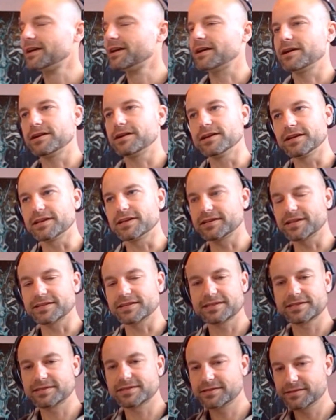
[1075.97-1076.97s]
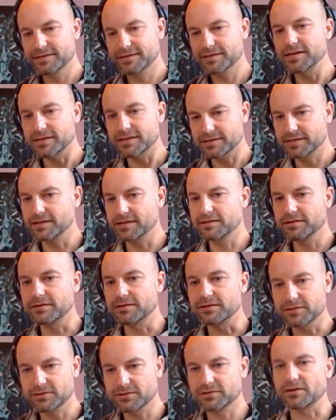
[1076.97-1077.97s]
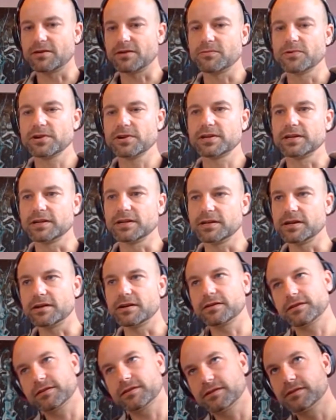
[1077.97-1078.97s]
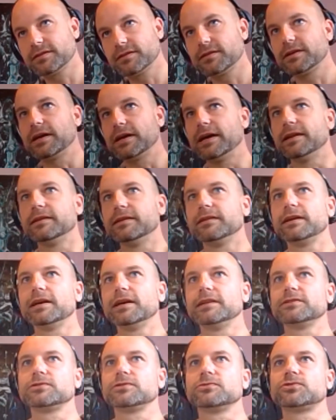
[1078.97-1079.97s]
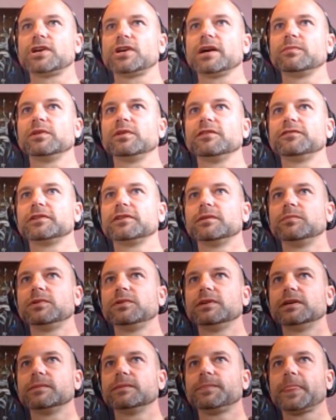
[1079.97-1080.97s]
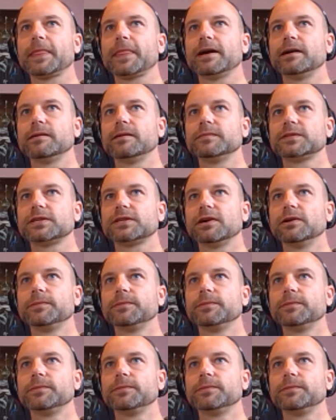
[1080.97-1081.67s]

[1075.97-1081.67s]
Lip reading: it's 10:30, stop working, you know, and she'll drag me off the computer. So